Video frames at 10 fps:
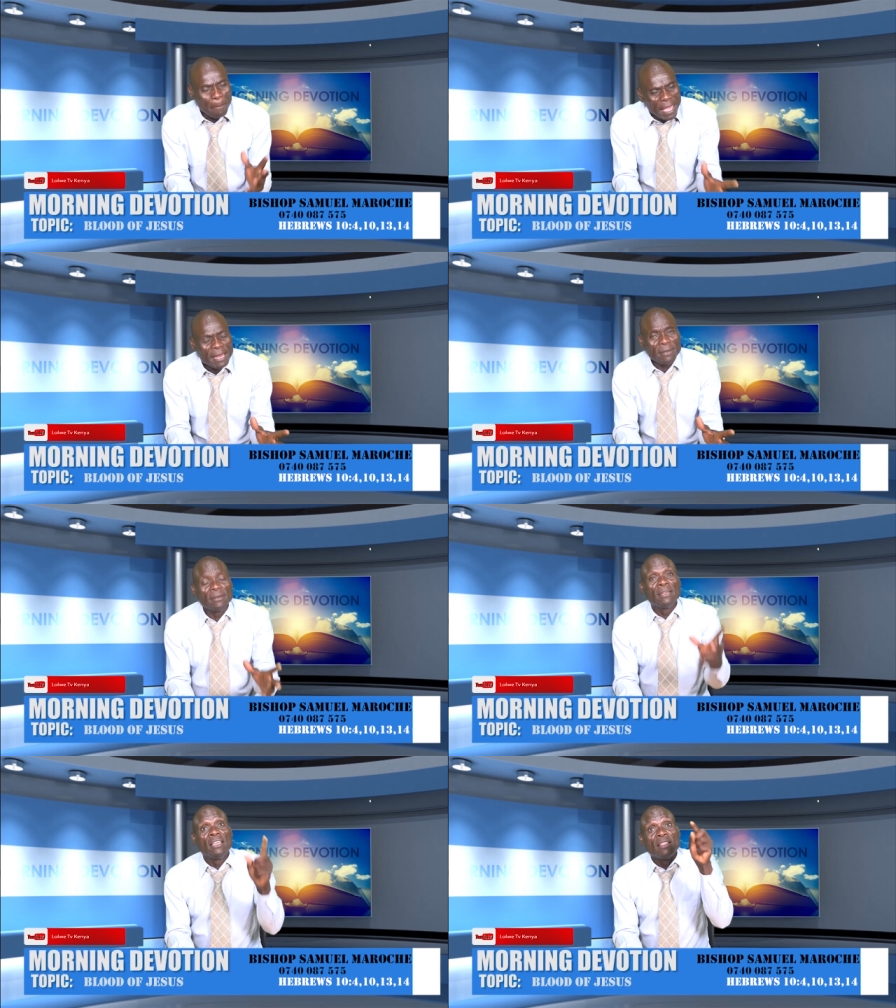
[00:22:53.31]

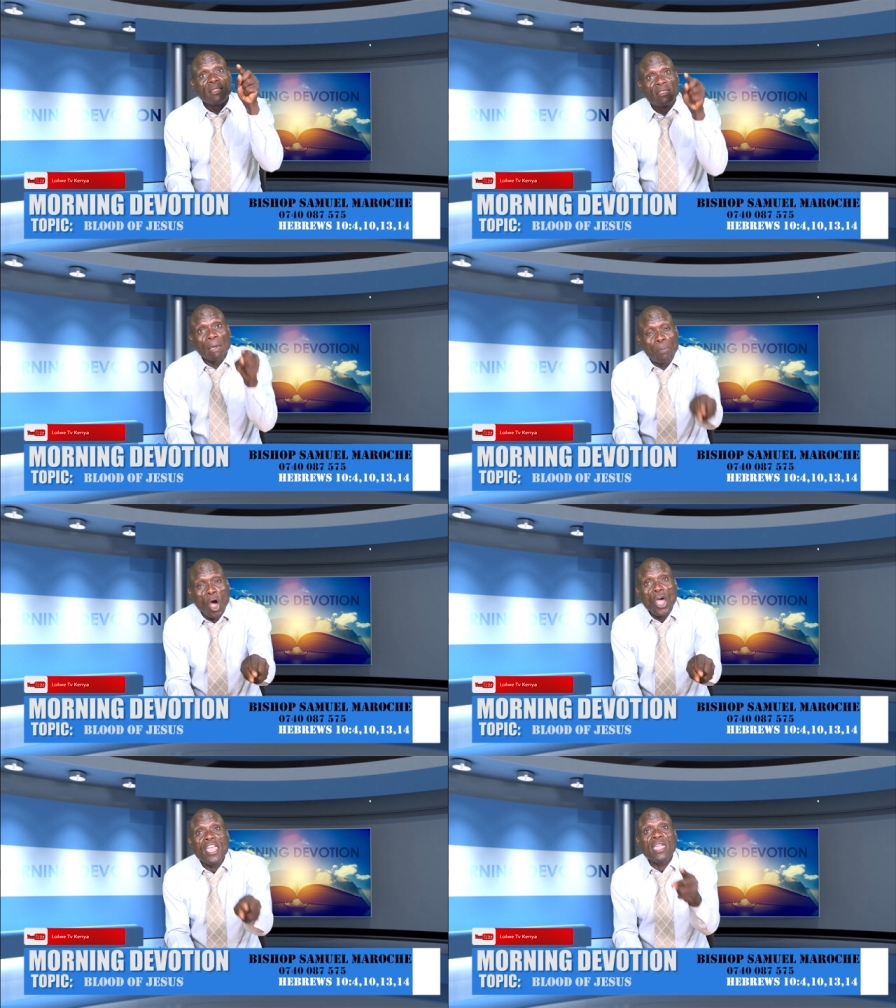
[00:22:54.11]
Amen. The
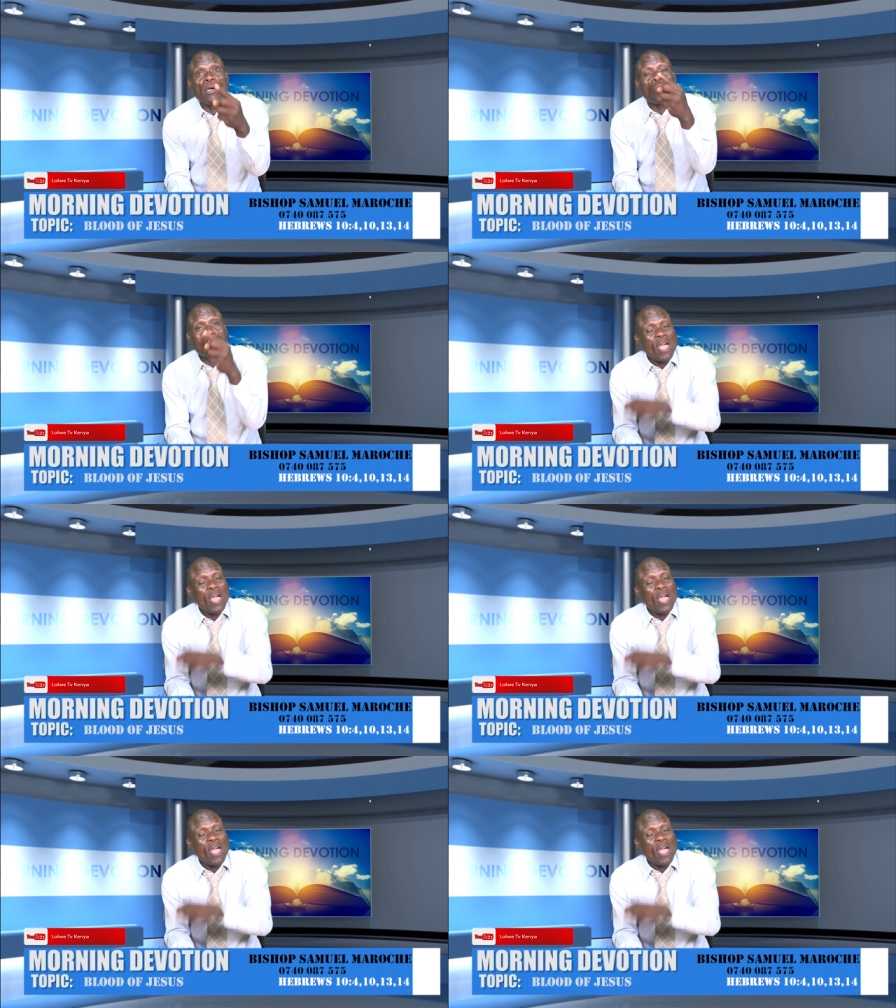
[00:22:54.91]
boy